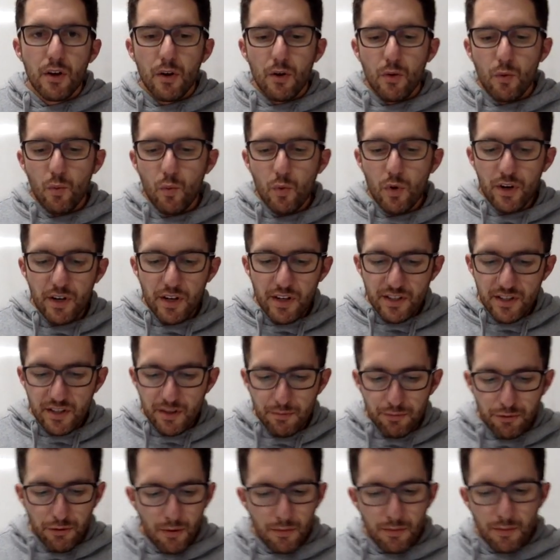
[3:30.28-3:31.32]
What is the
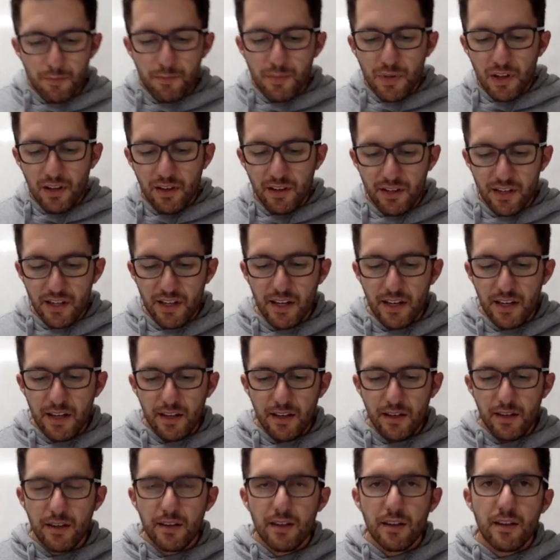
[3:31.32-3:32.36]

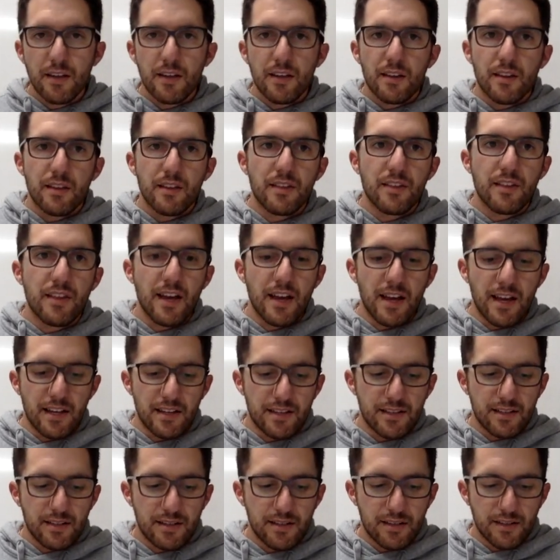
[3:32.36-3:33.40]
probability that